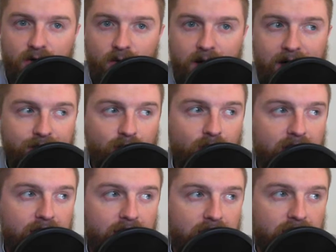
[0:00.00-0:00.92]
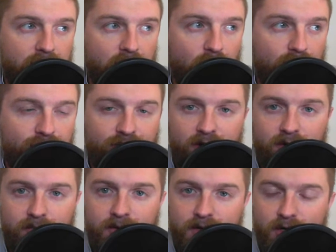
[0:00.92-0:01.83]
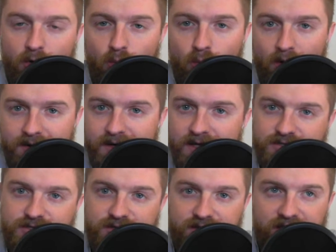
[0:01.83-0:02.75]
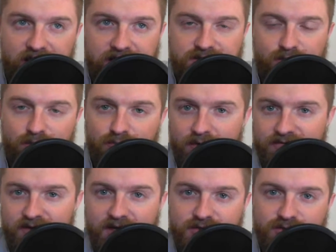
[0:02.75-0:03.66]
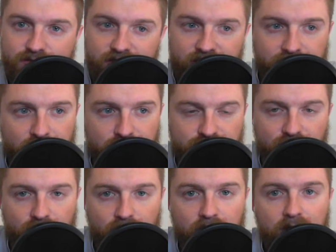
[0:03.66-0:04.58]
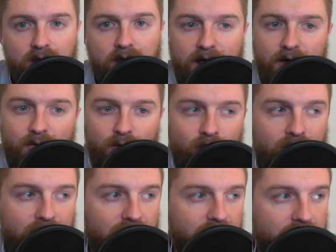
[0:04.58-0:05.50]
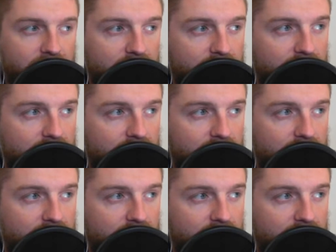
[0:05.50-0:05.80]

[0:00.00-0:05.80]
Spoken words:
How do I go from, one niche to the next with residential to commercial? How do I